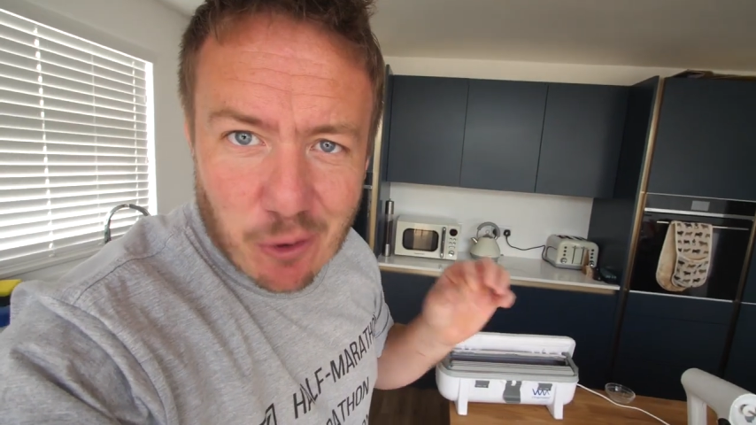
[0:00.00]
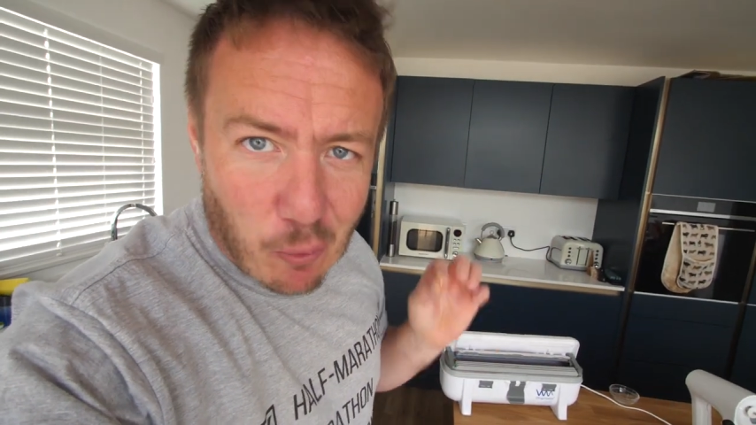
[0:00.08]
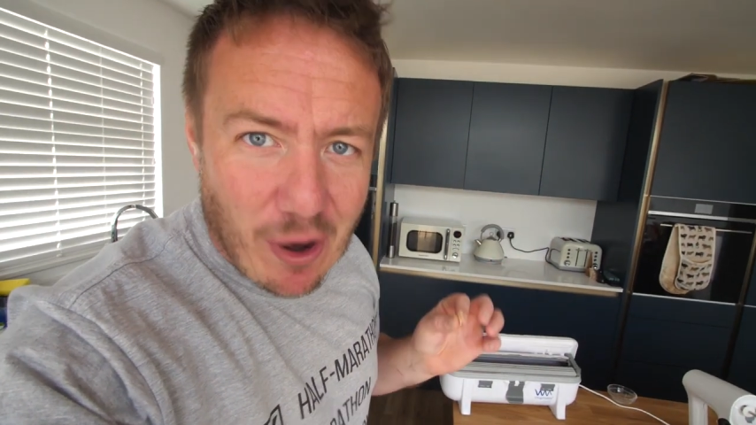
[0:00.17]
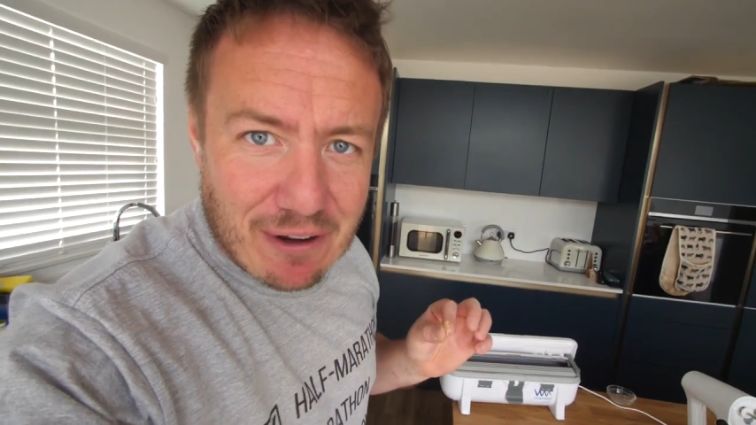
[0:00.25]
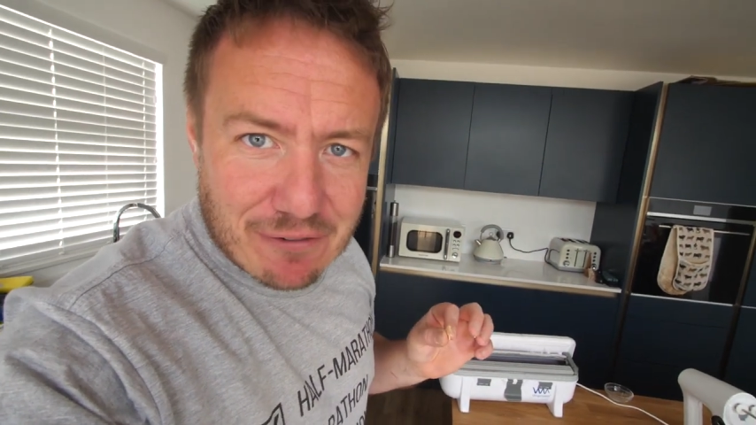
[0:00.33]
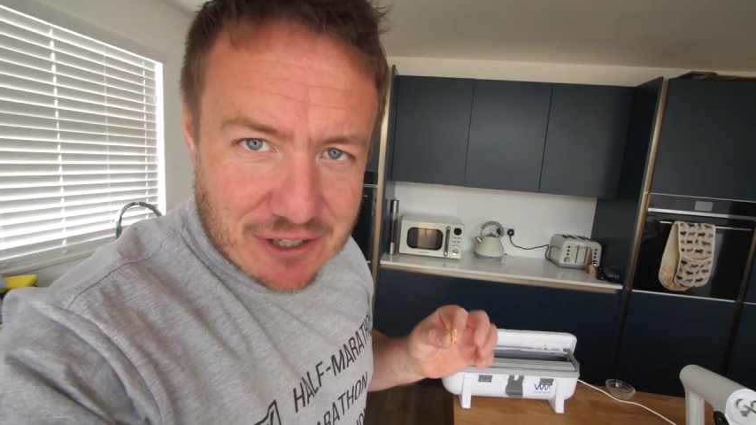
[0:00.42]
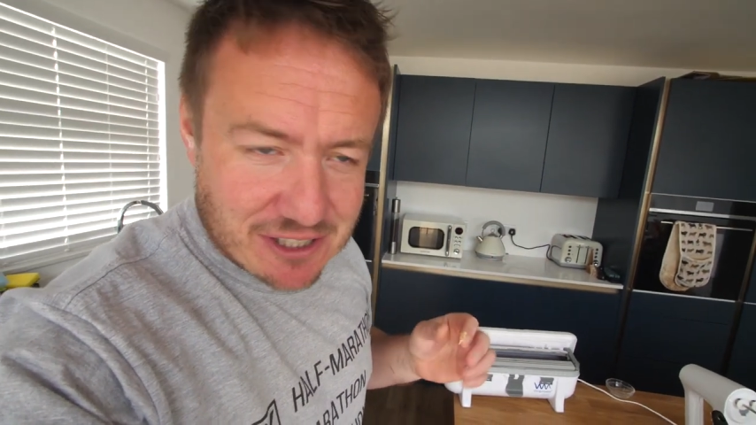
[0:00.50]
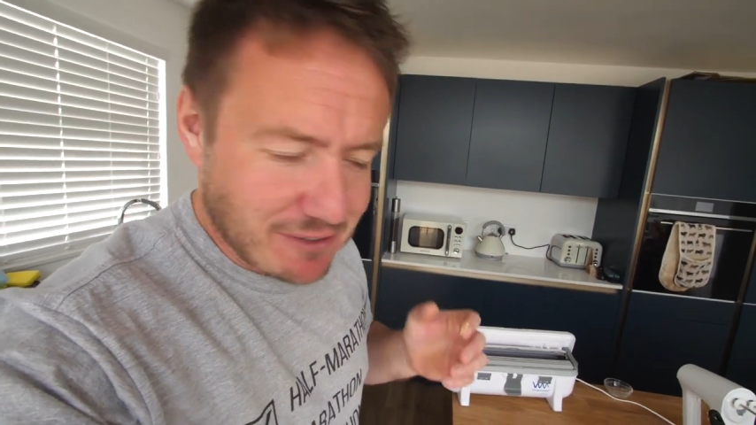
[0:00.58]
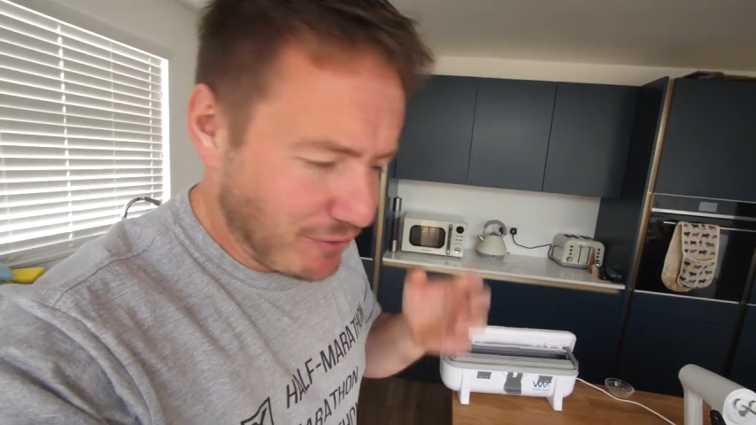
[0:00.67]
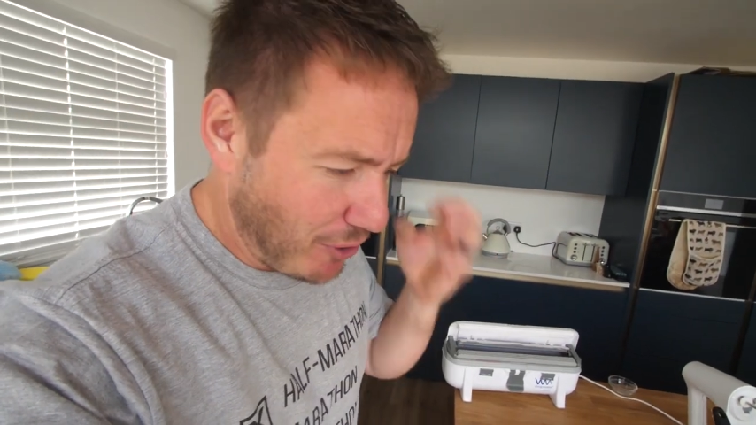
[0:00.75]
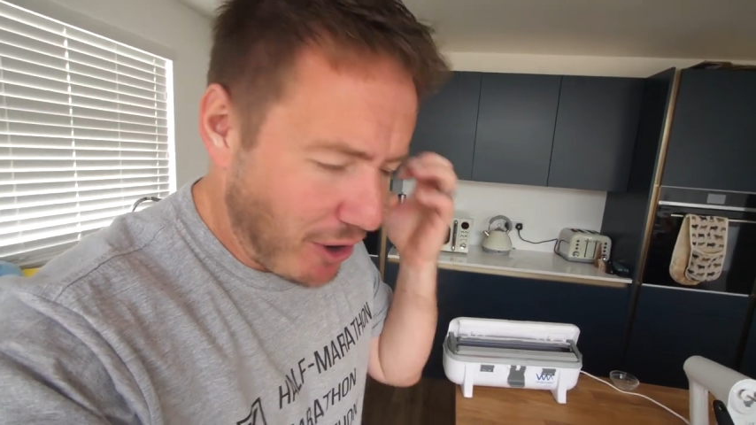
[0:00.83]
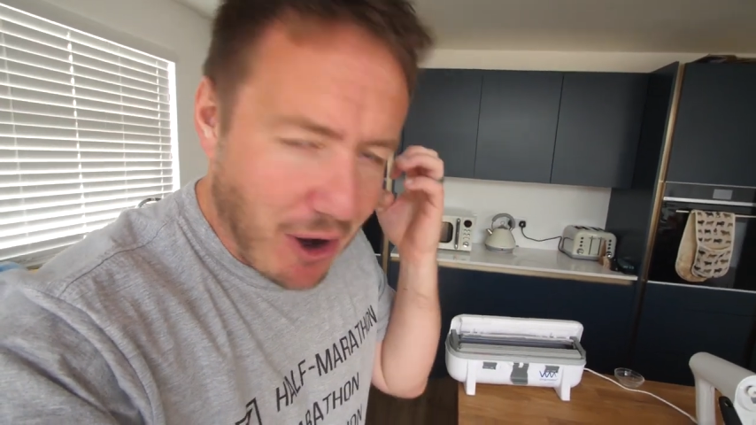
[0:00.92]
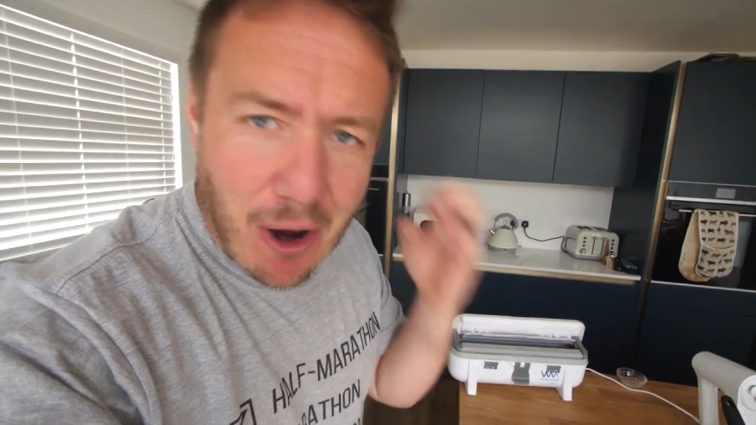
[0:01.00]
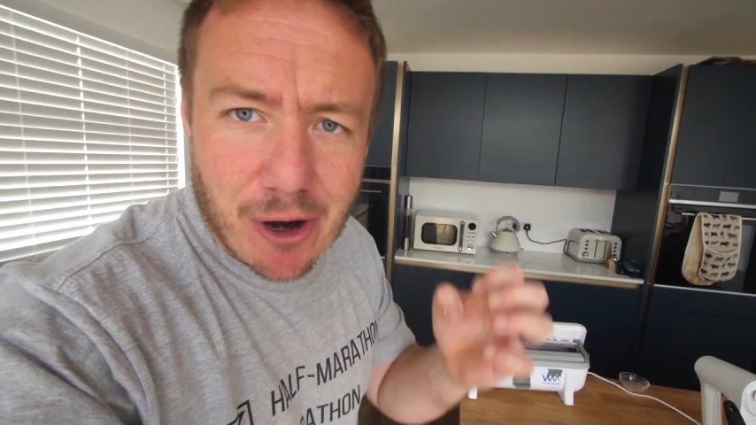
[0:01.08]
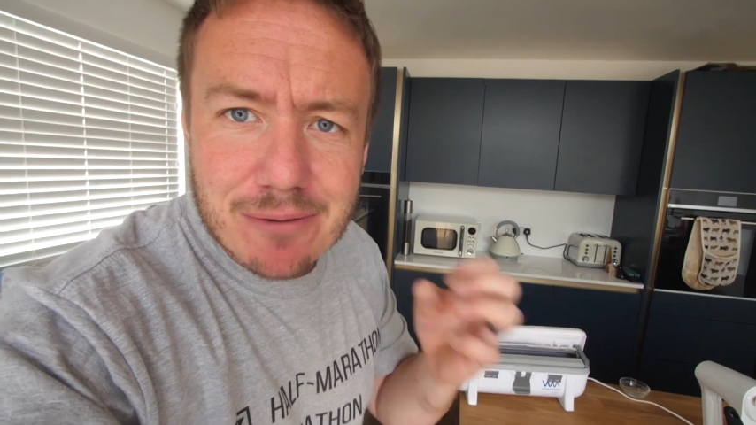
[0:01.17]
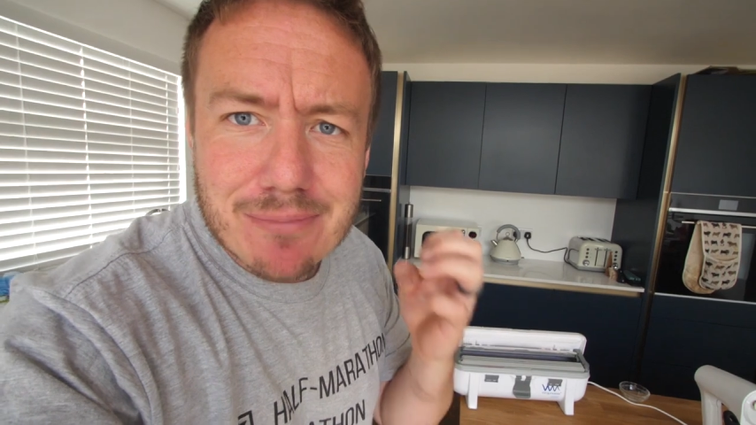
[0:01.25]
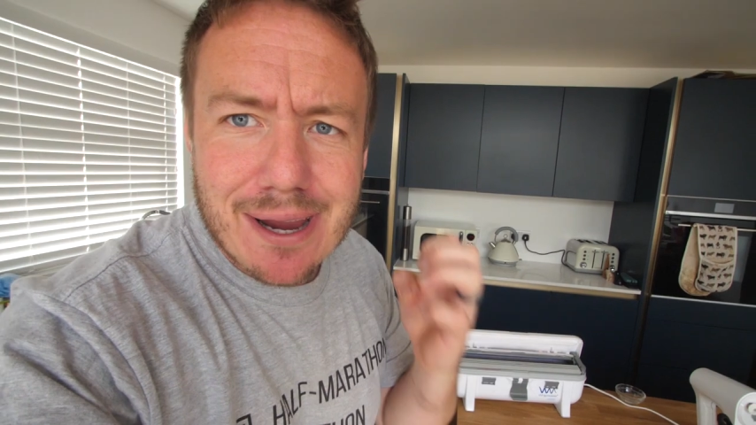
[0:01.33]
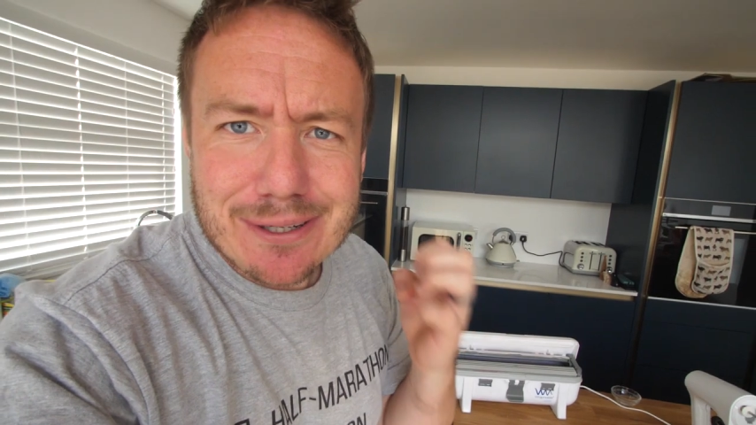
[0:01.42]
wafers for our
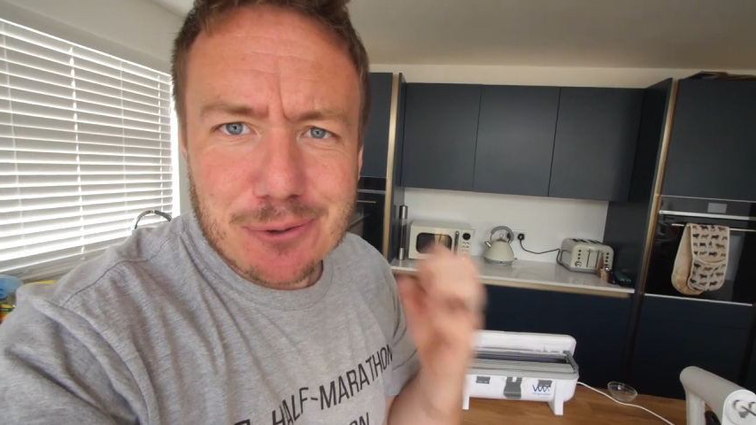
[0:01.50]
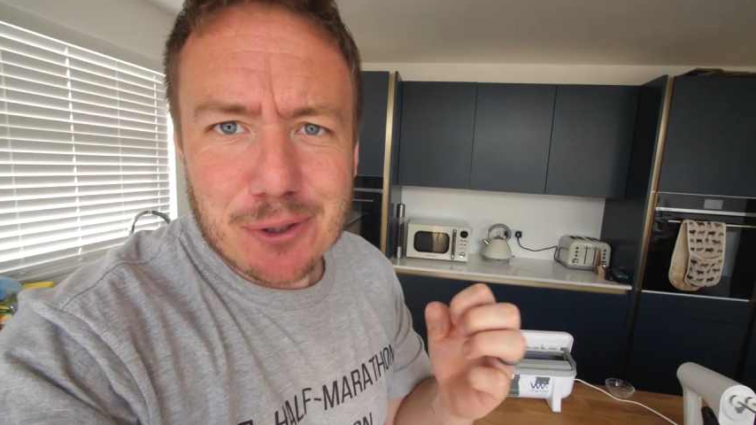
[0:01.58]
homemade